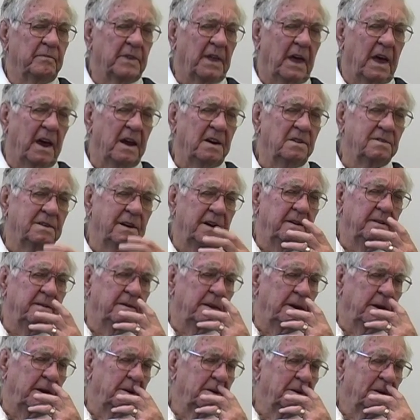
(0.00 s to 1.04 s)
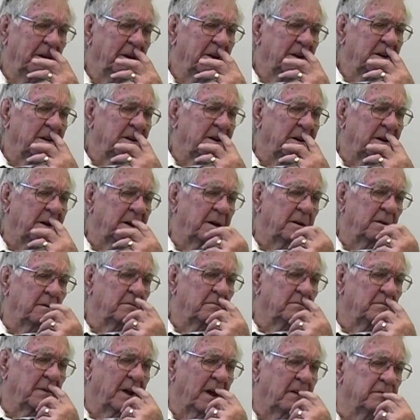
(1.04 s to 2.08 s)
Actually, I
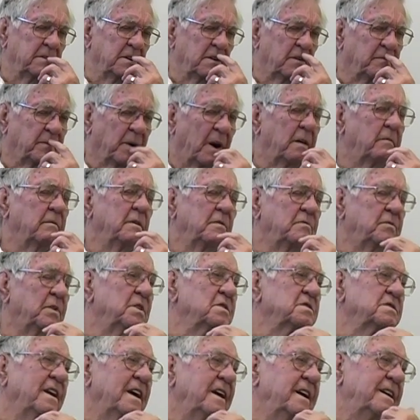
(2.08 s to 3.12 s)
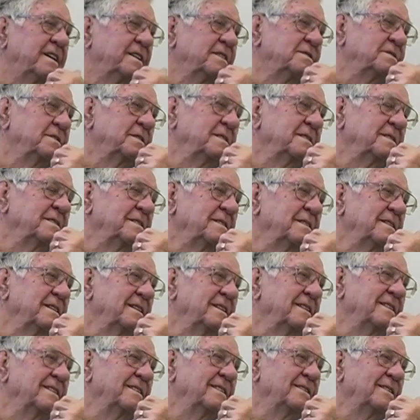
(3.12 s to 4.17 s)
was a fireman first class.
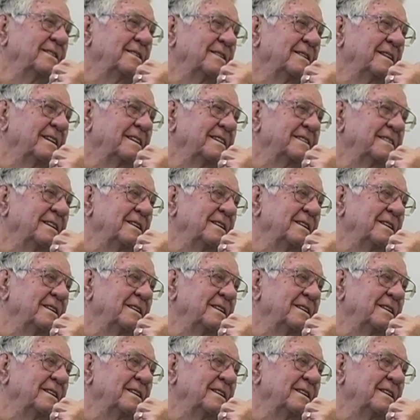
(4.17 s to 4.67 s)
Fireman first class.